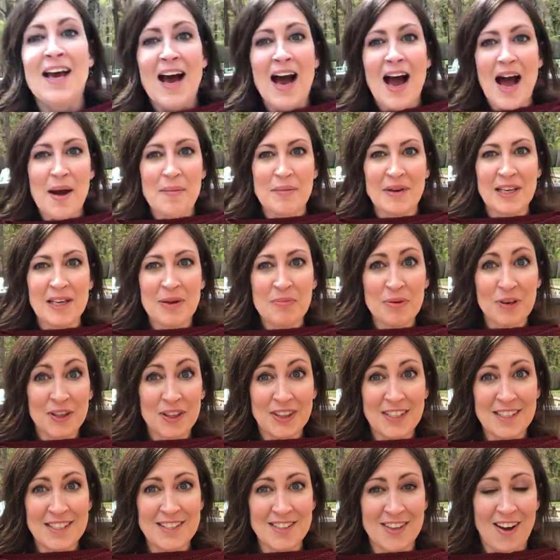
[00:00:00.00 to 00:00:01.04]
I'm gonna put
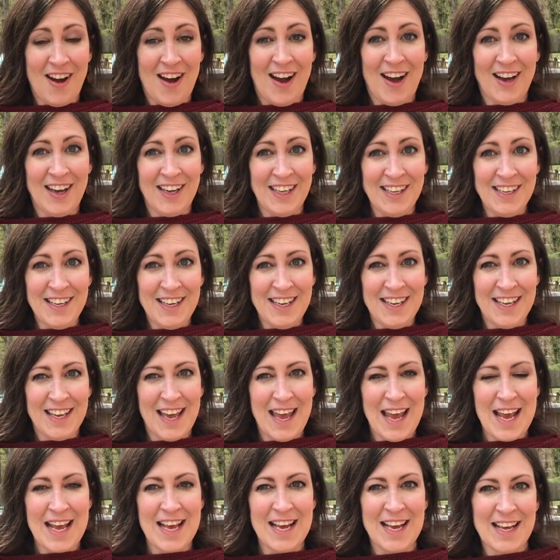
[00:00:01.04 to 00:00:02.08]
this on
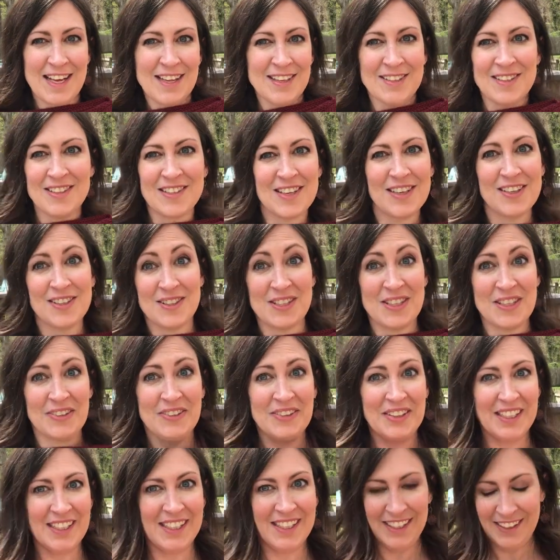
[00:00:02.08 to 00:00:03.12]
and do
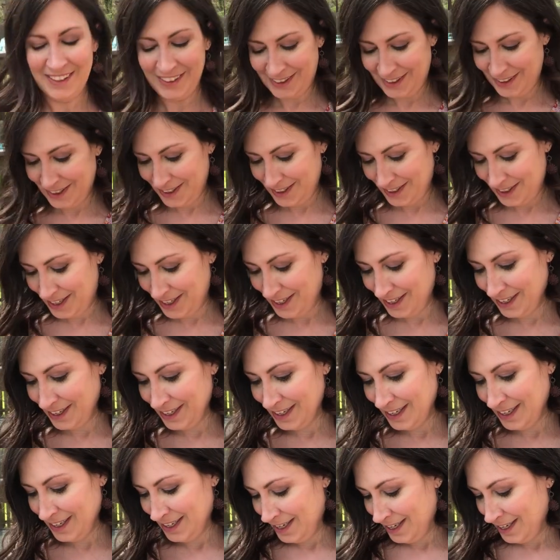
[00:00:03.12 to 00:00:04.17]
a little
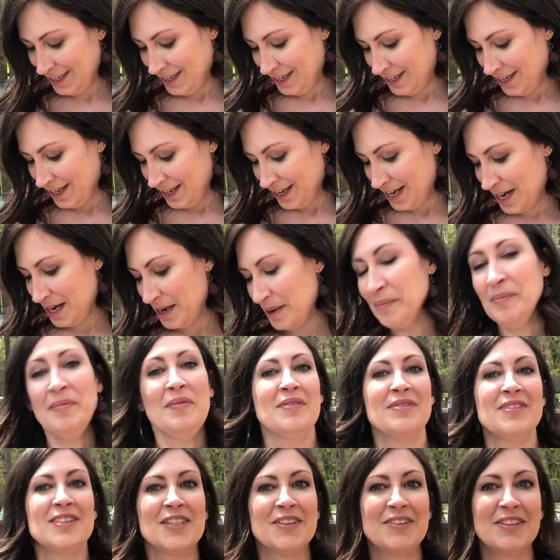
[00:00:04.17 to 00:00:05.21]
um,
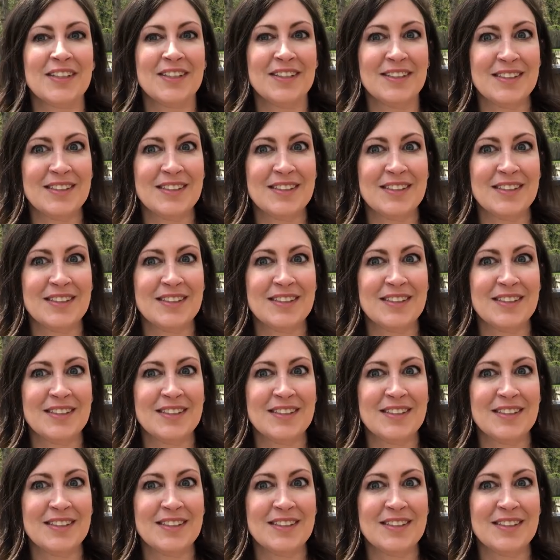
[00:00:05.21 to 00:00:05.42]
do a little